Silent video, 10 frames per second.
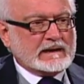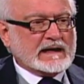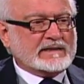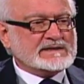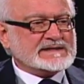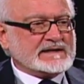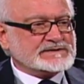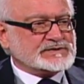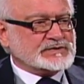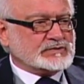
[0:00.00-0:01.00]
And this
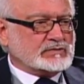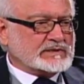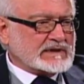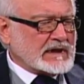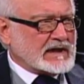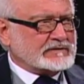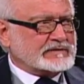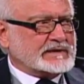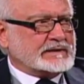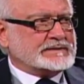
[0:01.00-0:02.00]
has to do with
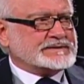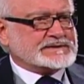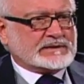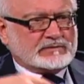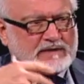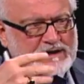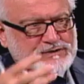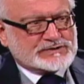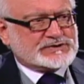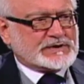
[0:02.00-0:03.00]
confidence and
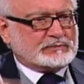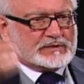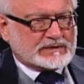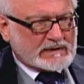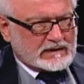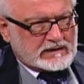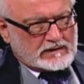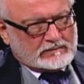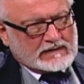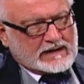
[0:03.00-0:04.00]
relationship with
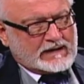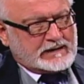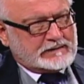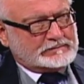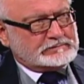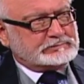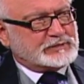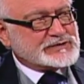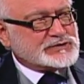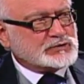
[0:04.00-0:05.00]
my
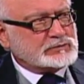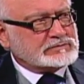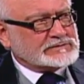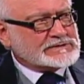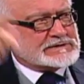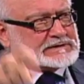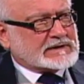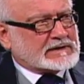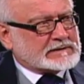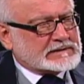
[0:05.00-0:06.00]
presumed
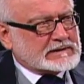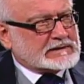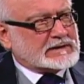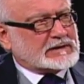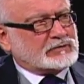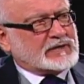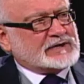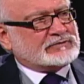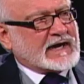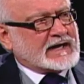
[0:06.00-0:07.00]

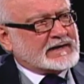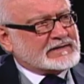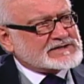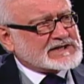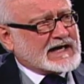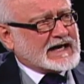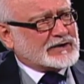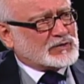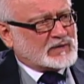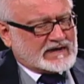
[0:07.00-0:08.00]
great dragon in the sky
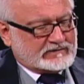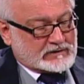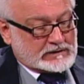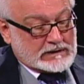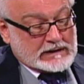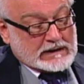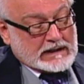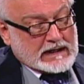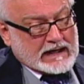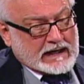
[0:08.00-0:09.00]
or whatever,
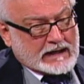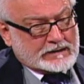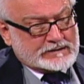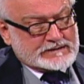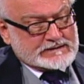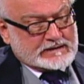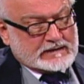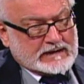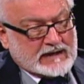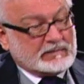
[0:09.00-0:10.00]
and
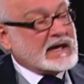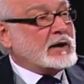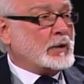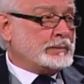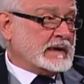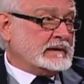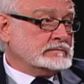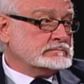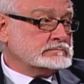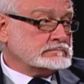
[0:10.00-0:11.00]
it may help me,
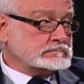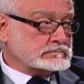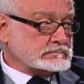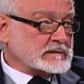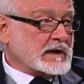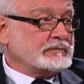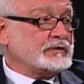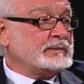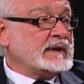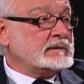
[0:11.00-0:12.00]

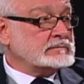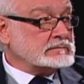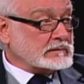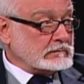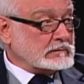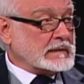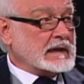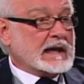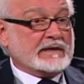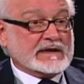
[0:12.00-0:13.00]
comfort me,
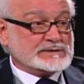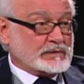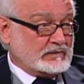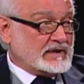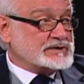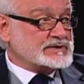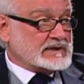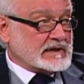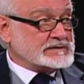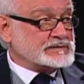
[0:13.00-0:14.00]
and that's what religion
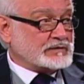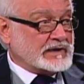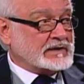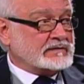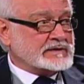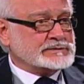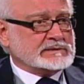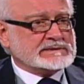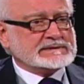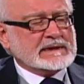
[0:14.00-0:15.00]
does for
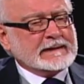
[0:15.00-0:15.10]
individuals.